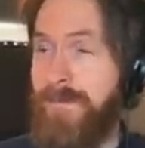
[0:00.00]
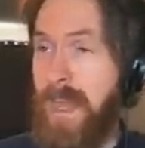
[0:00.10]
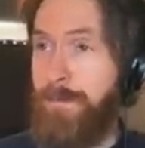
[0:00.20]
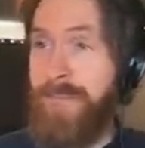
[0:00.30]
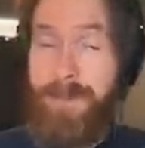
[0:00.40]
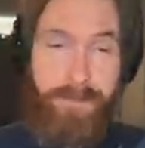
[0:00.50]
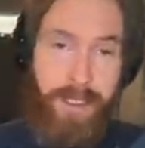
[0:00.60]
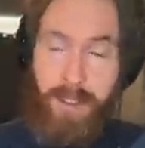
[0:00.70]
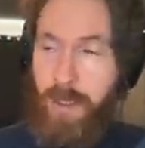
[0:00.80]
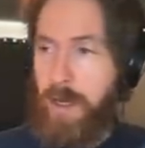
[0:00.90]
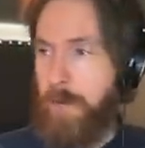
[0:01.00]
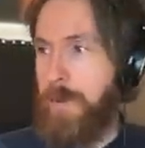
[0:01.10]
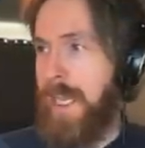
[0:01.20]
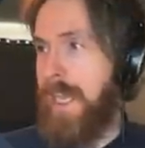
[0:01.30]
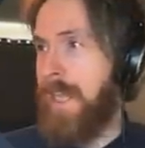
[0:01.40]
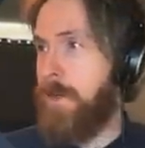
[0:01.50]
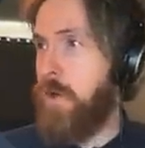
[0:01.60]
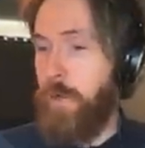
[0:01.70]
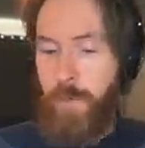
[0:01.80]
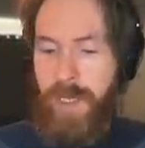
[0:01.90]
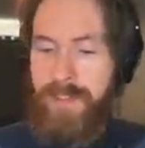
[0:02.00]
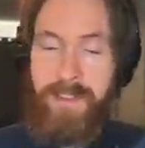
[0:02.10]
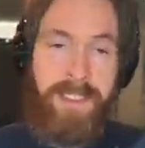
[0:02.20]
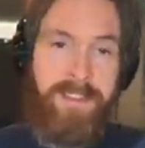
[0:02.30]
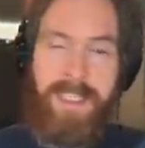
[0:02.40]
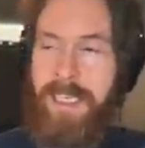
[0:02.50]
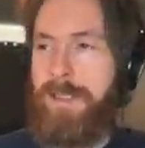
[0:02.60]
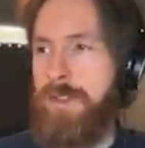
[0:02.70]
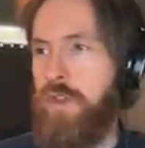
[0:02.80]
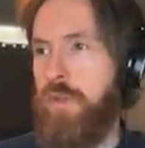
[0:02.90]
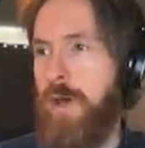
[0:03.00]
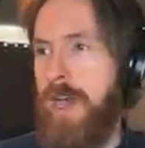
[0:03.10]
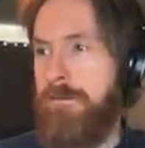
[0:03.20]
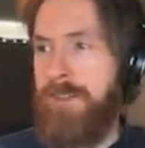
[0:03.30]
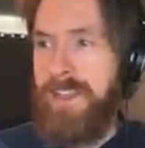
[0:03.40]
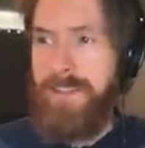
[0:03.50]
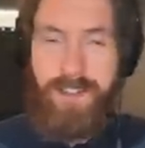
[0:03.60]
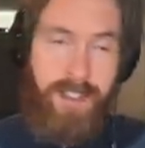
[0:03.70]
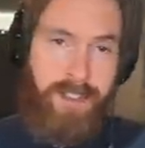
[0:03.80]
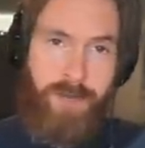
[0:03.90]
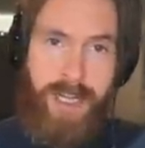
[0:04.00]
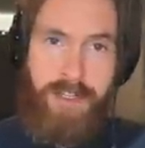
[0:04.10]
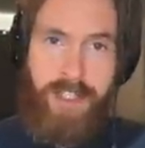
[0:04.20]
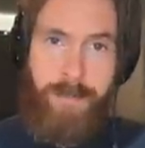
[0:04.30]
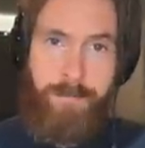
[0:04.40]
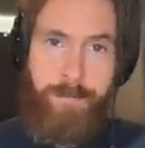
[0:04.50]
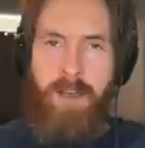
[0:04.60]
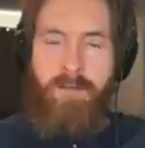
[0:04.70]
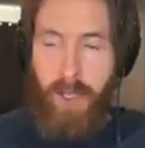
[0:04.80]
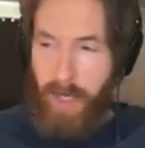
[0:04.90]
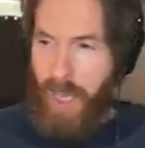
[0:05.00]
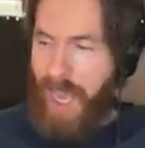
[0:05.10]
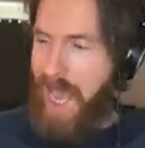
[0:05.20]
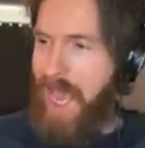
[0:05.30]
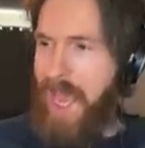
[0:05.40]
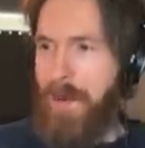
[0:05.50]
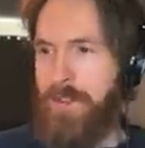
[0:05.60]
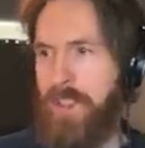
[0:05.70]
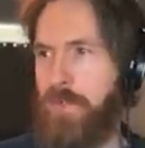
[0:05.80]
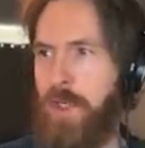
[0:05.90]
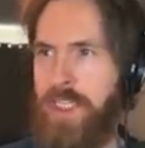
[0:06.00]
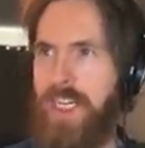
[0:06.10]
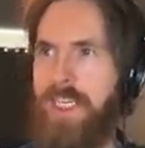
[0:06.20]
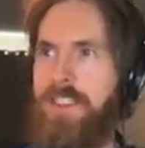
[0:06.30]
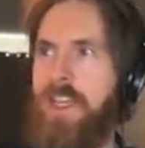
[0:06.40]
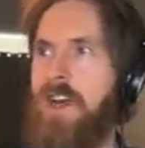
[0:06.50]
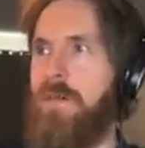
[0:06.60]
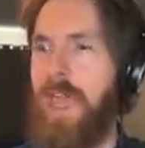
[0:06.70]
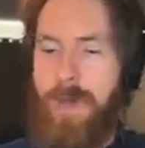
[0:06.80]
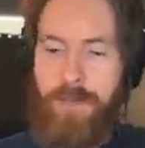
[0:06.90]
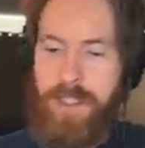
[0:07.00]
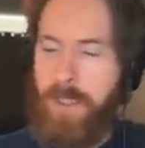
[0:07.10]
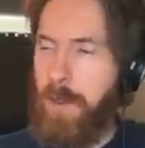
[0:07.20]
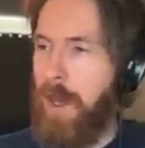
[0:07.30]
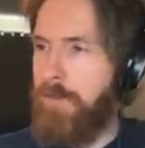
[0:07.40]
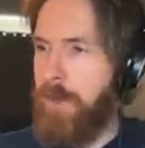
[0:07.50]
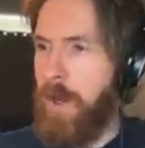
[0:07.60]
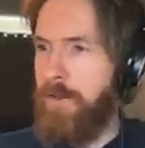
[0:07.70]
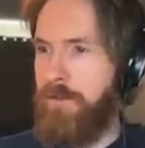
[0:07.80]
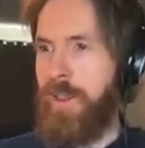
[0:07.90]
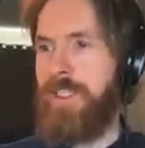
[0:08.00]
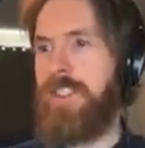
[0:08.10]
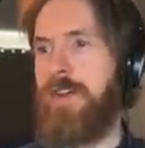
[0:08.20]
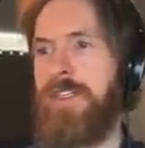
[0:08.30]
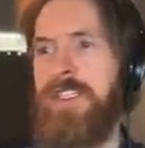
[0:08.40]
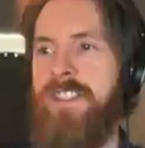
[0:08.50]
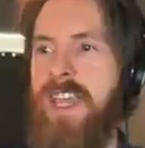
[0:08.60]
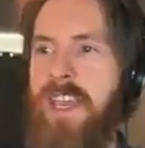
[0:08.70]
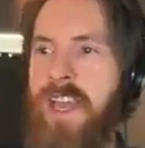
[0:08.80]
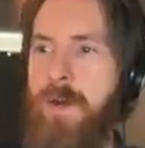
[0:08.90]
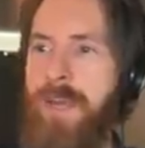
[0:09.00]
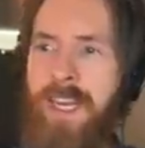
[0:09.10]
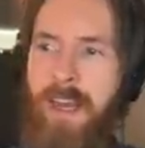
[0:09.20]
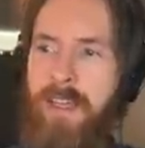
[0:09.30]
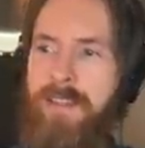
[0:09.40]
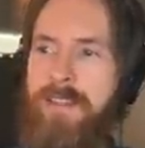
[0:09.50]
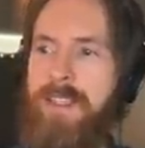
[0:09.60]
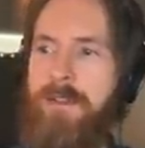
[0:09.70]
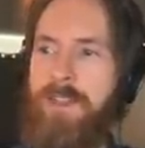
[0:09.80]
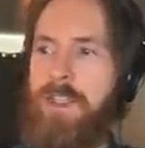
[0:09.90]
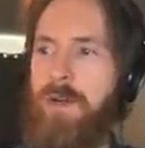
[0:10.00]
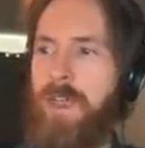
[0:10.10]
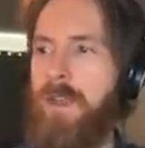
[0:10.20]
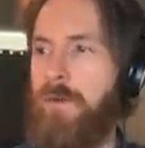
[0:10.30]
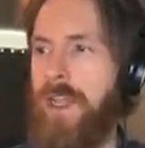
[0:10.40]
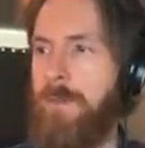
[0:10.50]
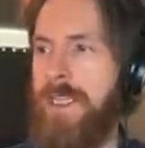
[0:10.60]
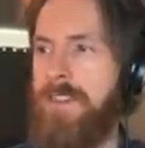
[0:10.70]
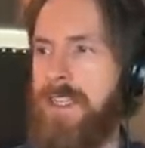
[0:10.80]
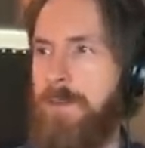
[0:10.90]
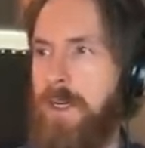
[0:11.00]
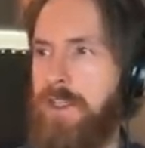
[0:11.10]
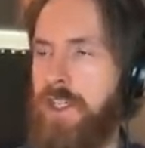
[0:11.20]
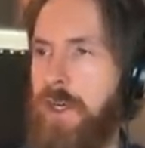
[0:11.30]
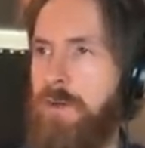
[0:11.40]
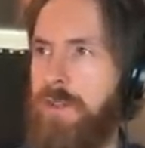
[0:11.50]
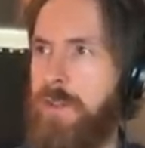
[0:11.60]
I'm definitely gonna be incorporating this into my fantasy strategy. Finally, uh, I was just watching some episode of Office, so I just said, I really like this TV show, can you recommend similar show?